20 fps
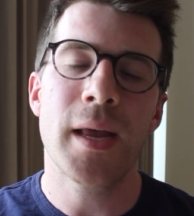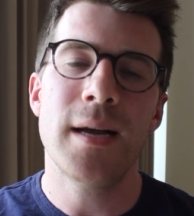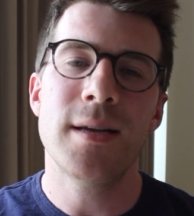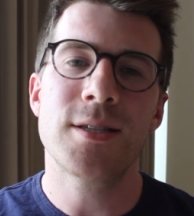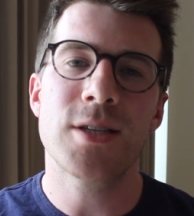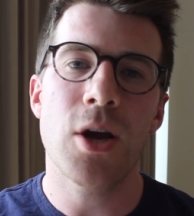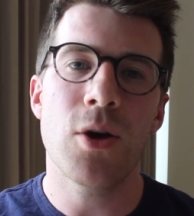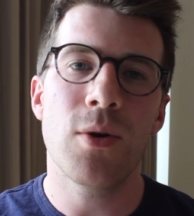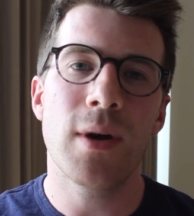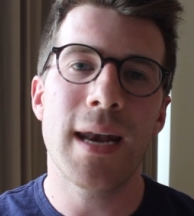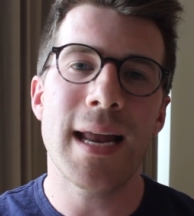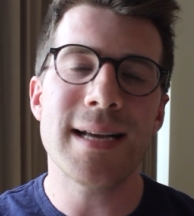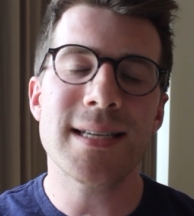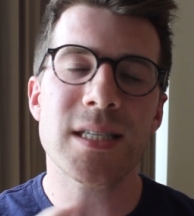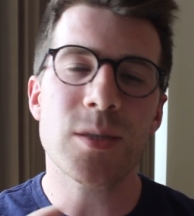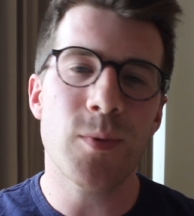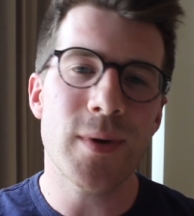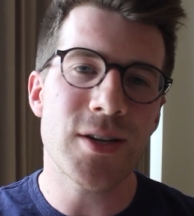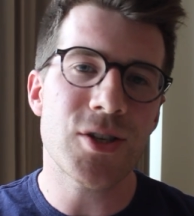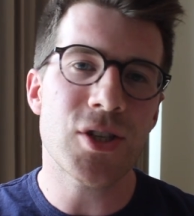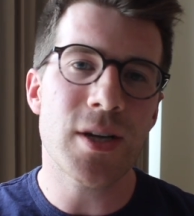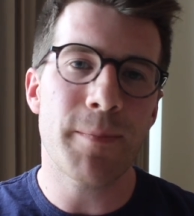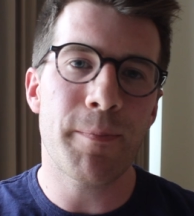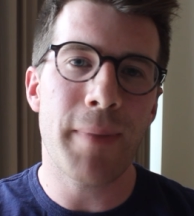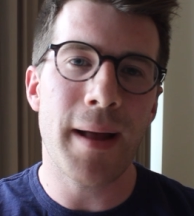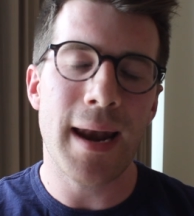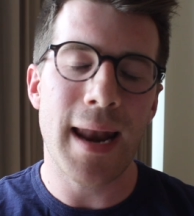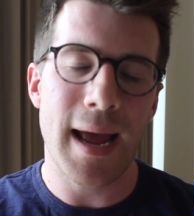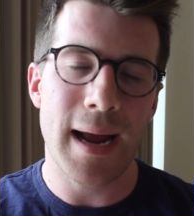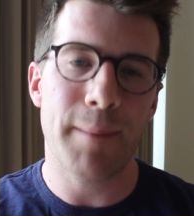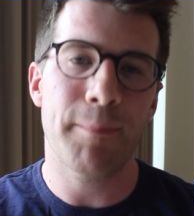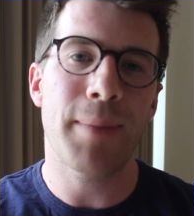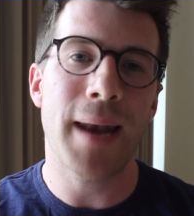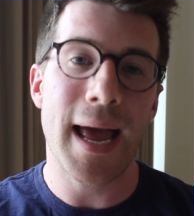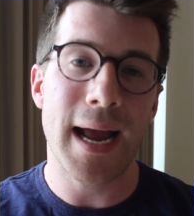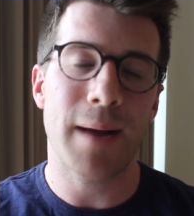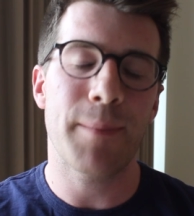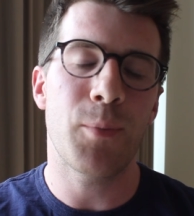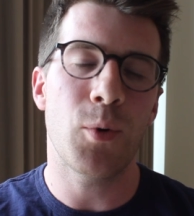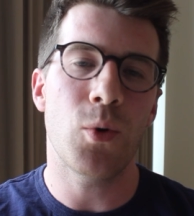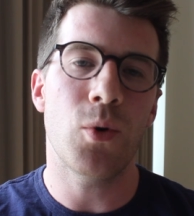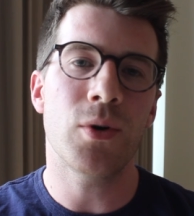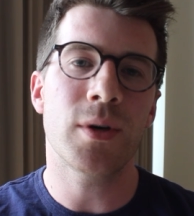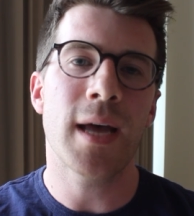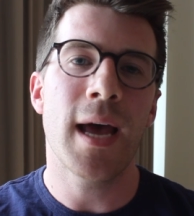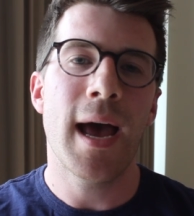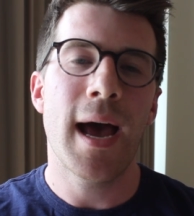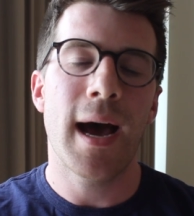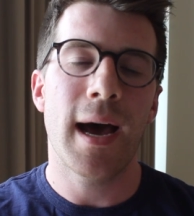So let's switch to Blackboard,